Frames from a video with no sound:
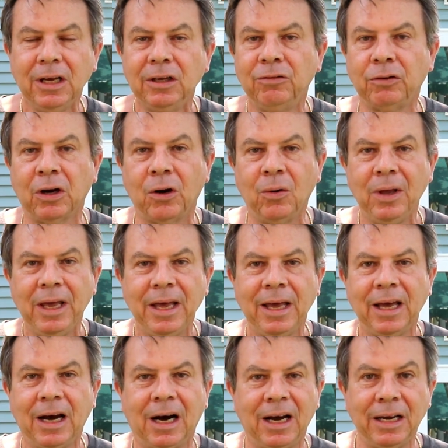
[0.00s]
So
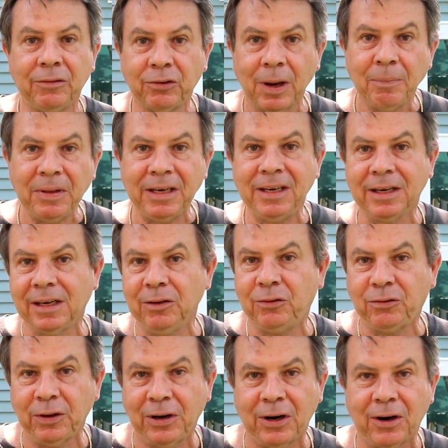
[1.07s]
it's something to
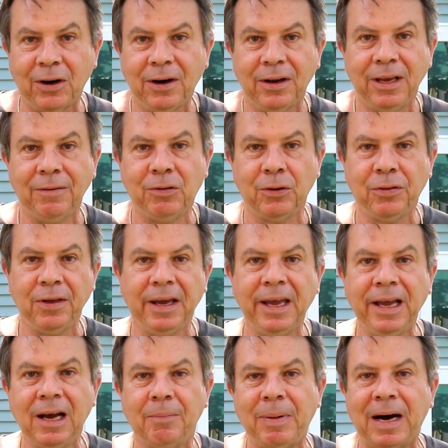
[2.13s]
consider if you're
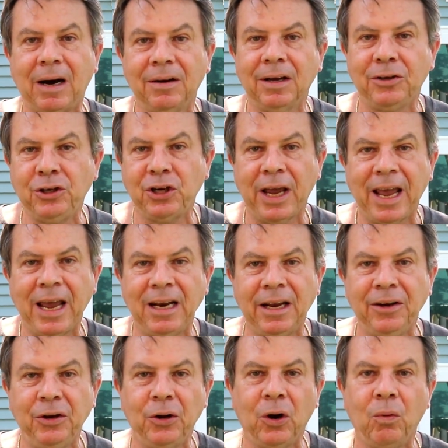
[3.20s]
thinking about a chain
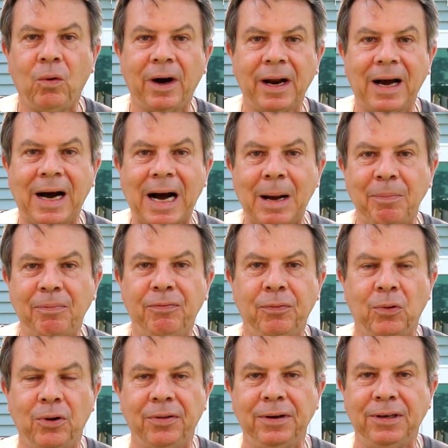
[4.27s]
and you don't want to opt
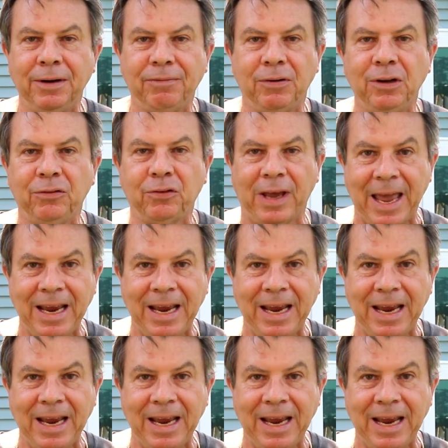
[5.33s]
for the difference,